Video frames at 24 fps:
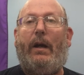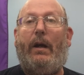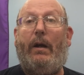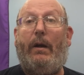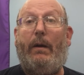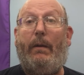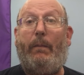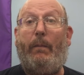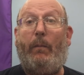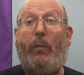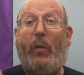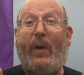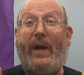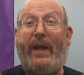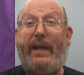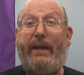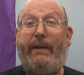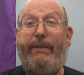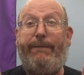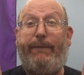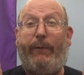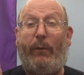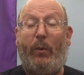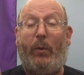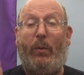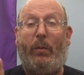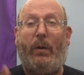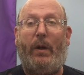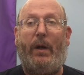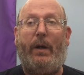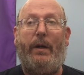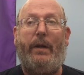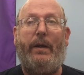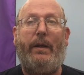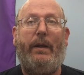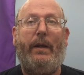a way
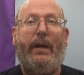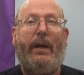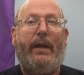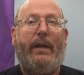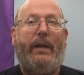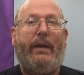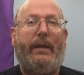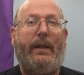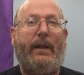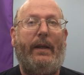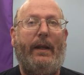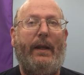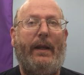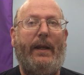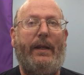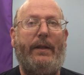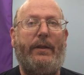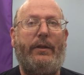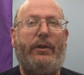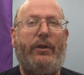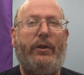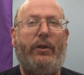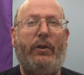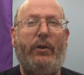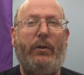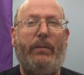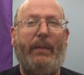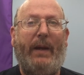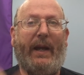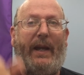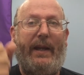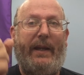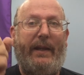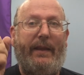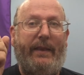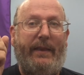forward that lets you
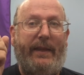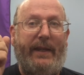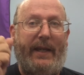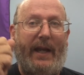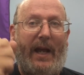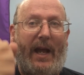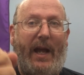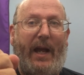make the